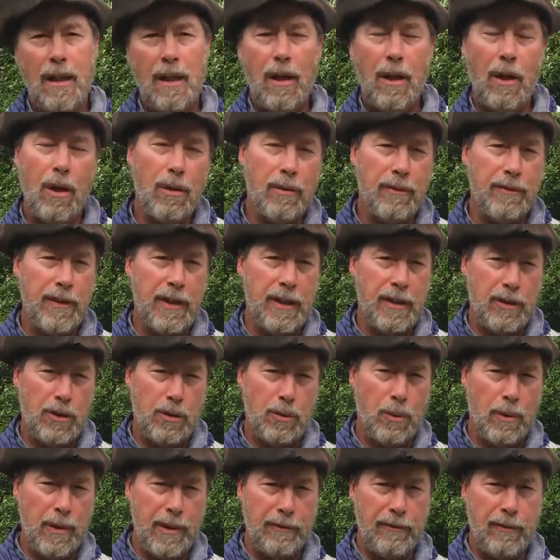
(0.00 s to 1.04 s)
All of the
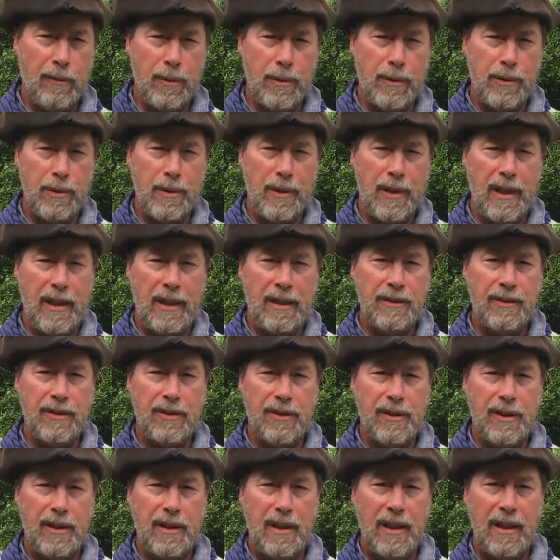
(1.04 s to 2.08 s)
24
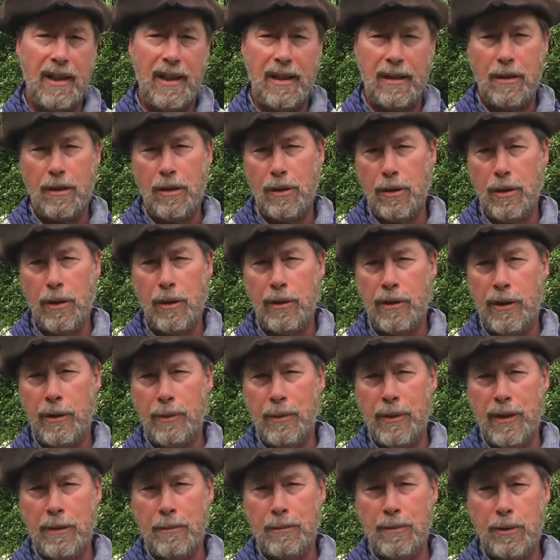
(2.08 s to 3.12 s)
trades at Colonial
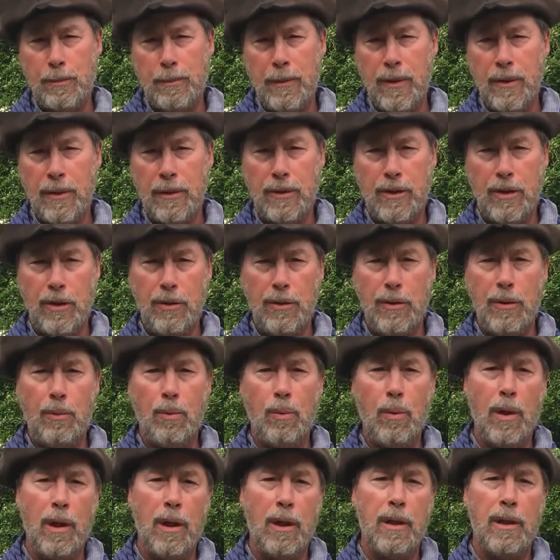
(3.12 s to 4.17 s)
Williamsburg do the
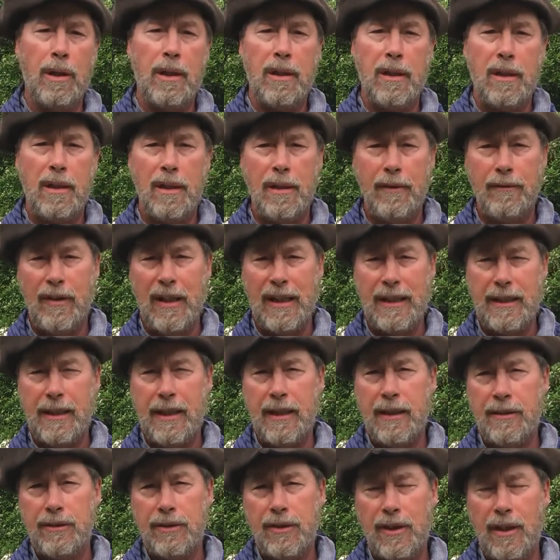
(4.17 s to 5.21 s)
work of
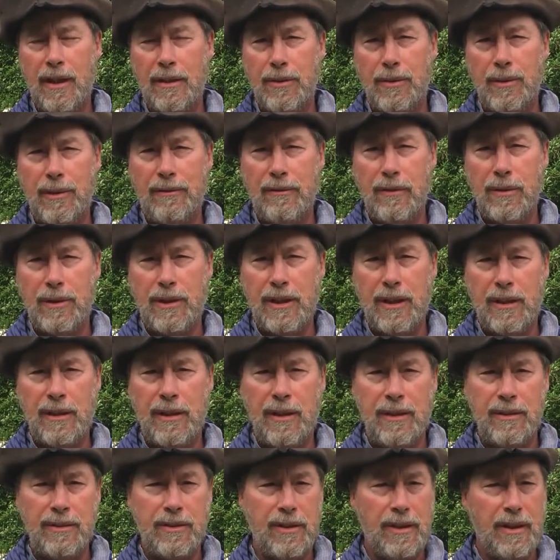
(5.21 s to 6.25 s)
18th century
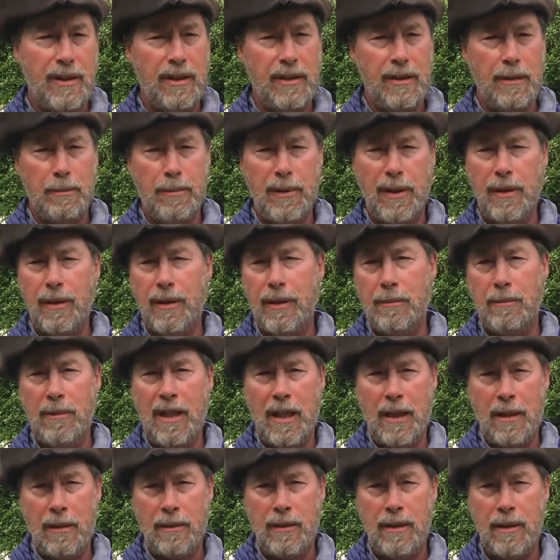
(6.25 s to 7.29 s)
Virginians in the period
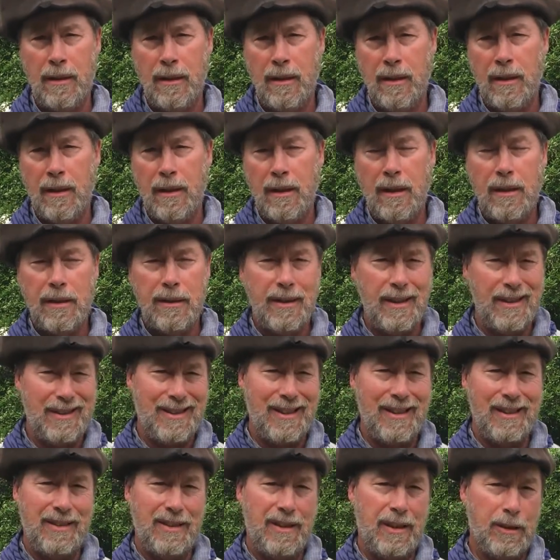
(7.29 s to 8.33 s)
manner. This
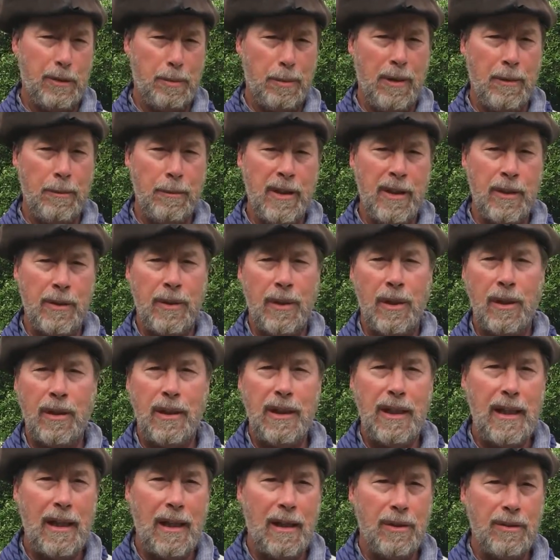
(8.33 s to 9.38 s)
is experimental
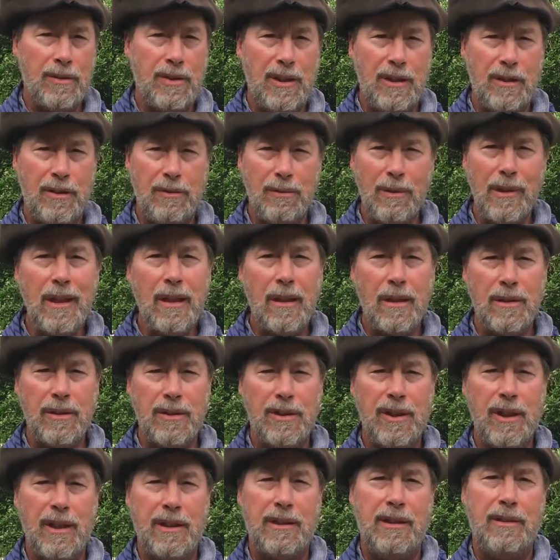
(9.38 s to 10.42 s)
archaeology
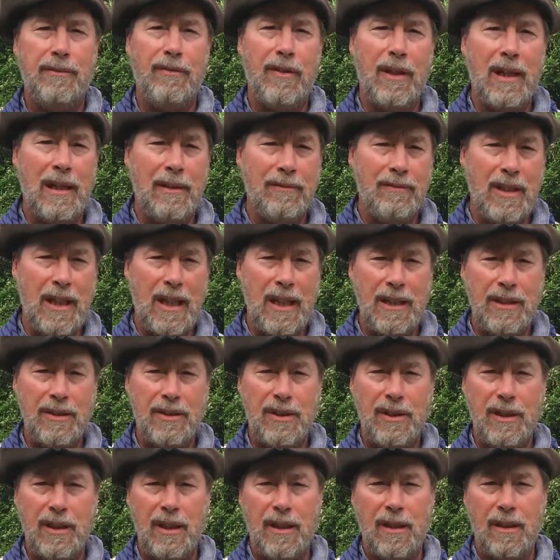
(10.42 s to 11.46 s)
365 days
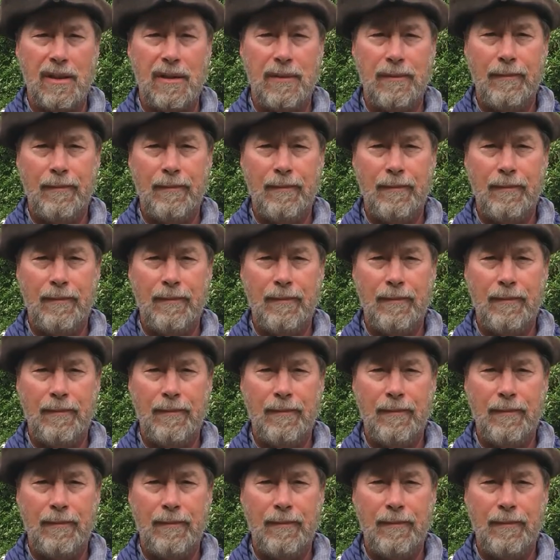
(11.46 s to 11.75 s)
a year.